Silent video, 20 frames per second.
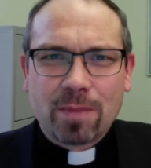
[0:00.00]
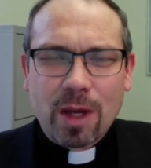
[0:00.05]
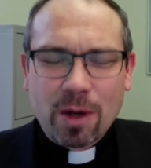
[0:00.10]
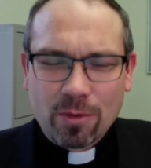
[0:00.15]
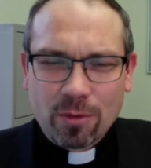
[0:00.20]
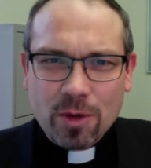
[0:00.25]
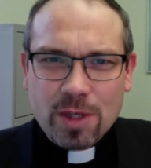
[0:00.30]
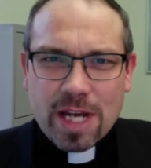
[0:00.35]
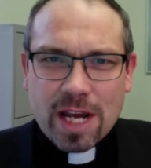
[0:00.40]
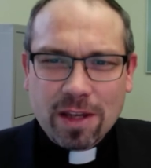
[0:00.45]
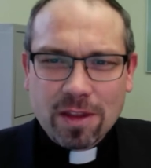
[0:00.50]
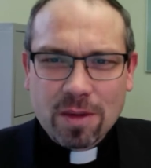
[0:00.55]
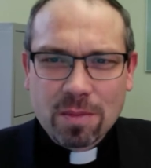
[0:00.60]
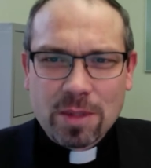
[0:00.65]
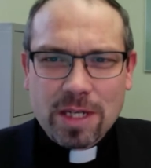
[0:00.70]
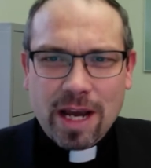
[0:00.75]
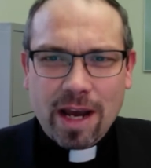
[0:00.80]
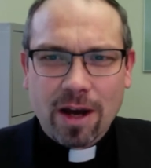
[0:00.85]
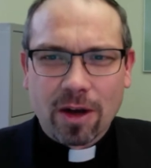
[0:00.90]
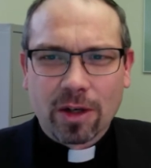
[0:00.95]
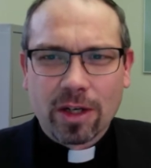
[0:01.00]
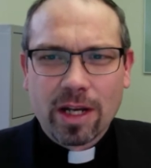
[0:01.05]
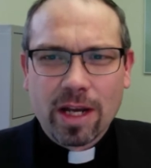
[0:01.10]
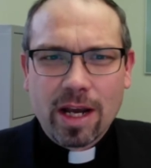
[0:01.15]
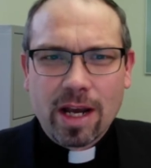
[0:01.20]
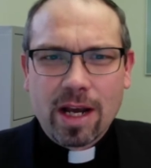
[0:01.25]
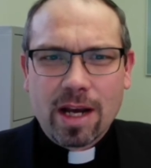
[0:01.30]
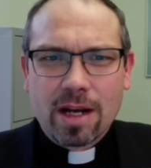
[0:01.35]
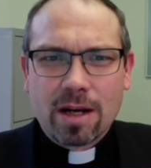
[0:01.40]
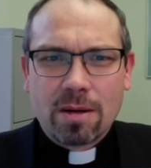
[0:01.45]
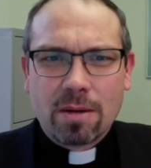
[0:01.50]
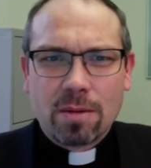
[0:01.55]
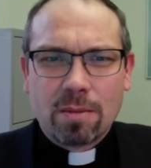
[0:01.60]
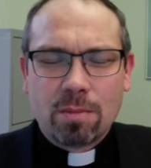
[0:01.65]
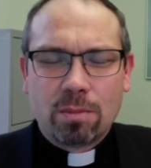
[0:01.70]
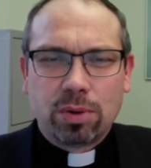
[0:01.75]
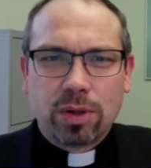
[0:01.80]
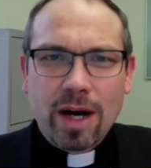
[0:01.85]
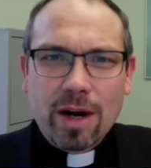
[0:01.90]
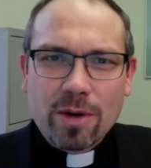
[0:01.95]
And if we take them down,
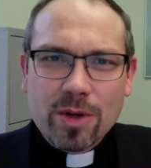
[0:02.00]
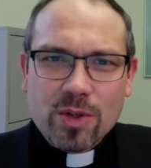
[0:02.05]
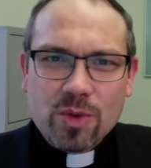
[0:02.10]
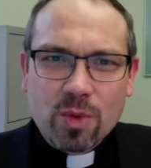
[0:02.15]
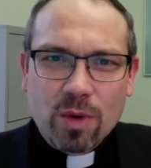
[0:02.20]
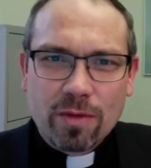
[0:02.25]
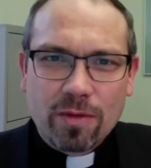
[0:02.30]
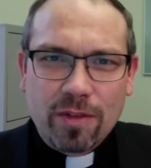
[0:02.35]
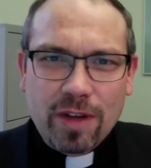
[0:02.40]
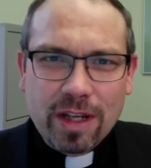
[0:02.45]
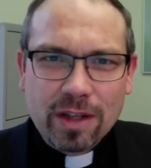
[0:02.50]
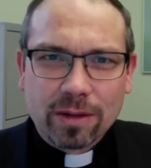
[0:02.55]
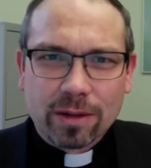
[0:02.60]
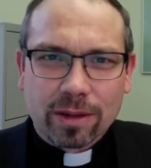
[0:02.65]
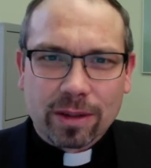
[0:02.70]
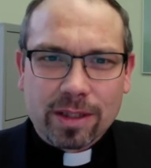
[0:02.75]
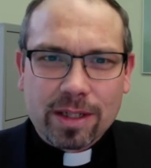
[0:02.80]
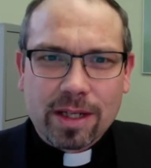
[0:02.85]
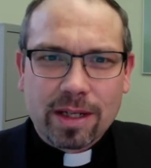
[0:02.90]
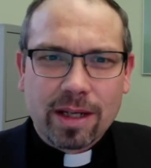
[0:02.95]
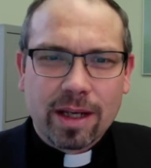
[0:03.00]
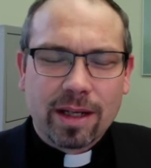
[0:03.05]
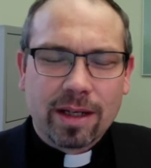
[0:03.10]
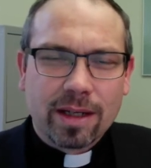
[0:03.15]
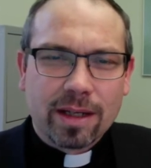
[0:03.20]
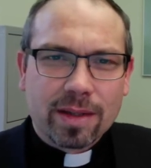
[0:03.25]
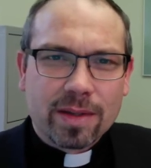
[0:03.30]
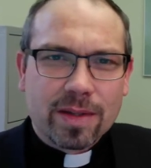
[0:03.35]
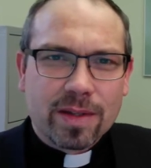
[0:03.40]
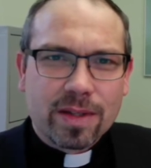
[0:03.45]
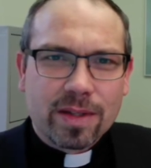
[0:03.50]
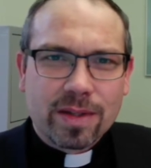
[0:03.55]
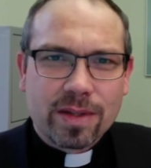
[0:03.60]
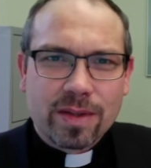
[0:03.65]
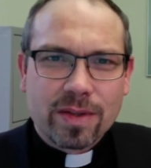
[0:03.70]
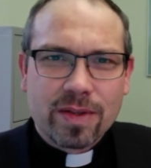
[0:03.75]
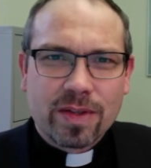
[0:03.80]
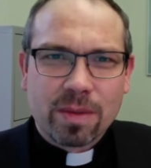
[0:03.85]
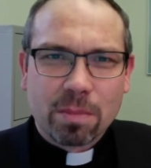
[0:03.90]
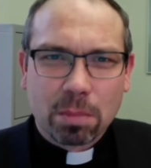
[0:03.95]
prayer is revealed in its
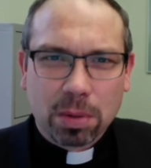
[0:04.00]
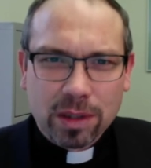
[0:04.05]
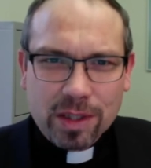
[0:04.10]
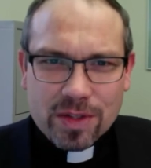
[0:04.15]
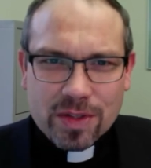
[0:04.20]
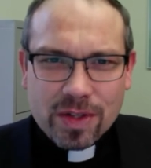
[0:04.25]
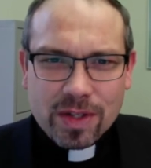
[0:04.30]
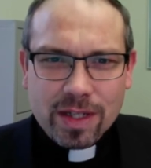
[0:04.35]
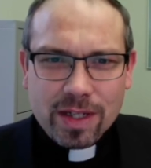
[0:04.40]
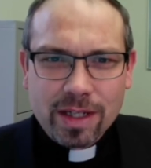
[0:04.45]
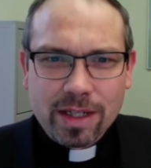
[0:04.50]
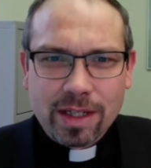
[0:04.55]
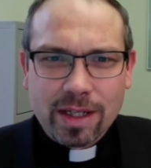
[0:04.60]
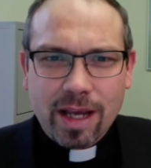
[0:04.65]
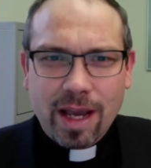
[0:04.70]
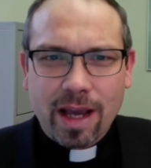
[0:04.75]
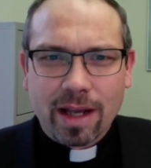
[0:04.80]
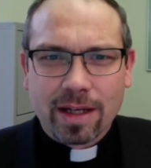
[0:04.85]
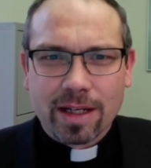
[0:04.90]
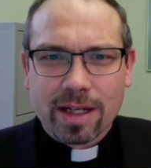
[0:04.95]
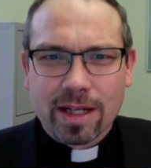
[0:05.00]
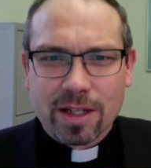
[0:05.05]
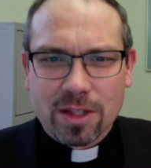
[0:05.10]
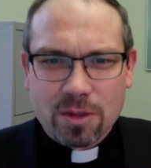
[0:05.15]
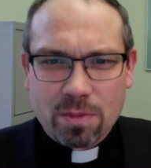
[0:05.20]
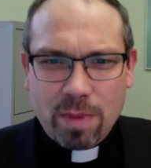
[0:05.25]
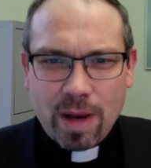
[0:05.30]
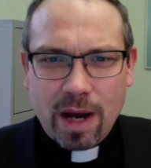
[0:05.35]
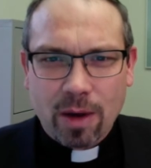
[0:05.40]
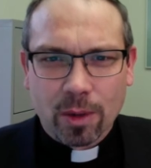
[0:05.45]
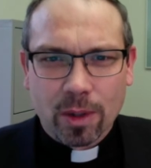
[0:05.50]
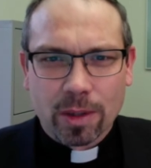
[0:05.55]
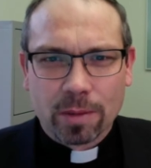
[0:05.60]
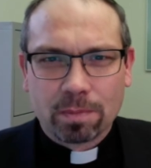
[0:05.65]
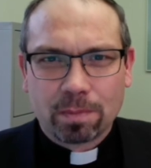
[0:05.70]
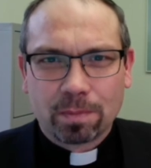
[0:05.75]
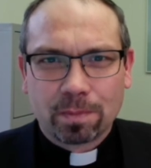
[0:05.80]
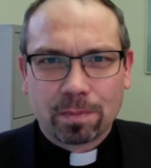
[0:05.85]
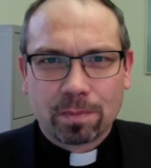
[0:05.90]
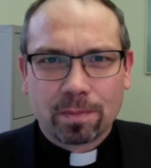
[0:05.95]
simplicity and in its power.
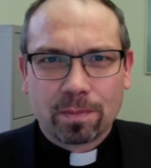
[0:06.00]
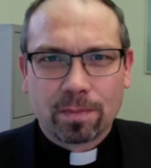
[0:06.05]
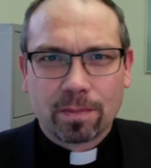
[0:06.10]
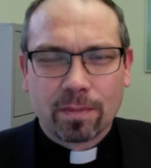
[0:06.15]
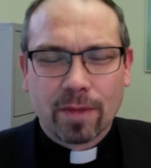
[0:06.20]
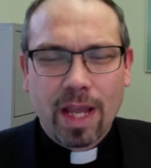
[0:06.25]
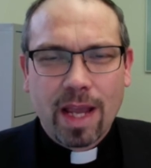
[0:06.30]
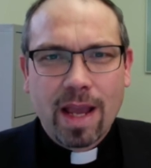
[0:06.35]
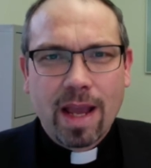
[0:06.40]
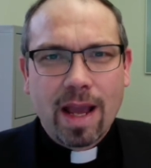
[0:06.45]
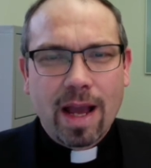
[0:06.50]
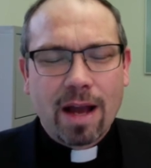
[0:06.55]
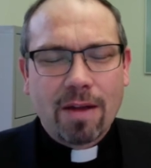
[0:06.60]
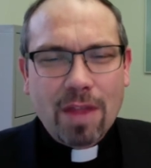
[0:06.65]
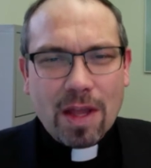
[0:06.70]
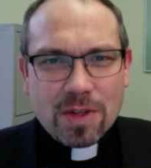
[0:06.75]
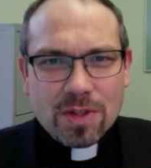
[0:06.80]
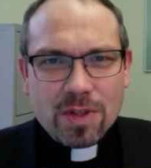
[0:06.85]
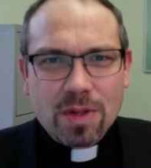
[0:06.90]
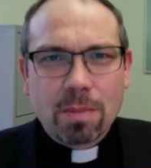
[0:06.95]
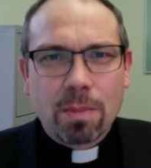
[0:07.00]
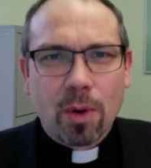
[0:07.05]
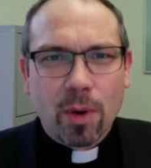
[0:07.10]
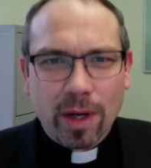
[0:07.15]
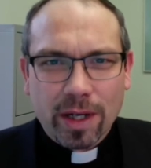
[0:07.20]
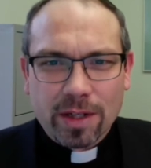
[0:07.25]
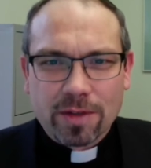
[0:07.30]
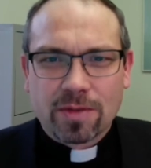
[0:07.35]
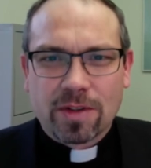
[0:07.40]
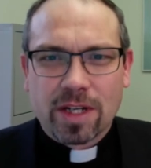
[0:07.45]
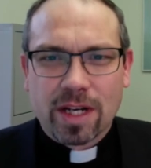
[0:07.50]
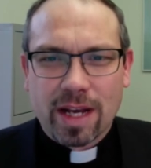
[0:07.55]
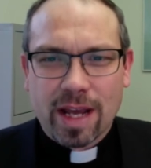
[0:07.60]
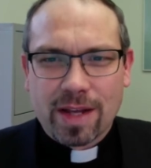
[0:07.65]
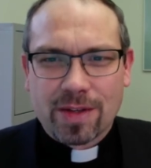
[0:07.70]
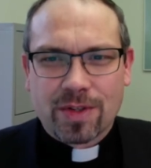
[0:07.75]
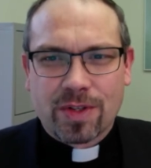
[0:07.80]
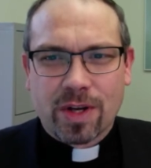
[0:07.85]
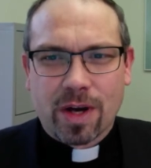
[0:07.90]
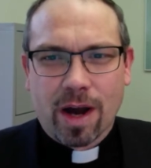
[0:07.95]
And that's the point of
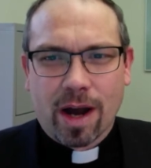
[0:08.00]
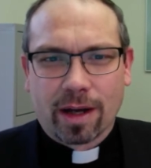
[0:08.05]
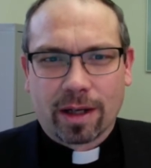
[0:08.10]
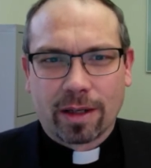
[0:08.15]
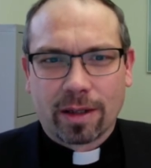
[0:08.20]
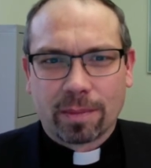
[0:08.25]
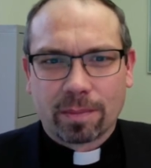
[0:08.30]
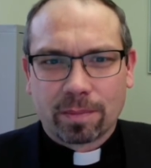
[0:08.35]
today's talk.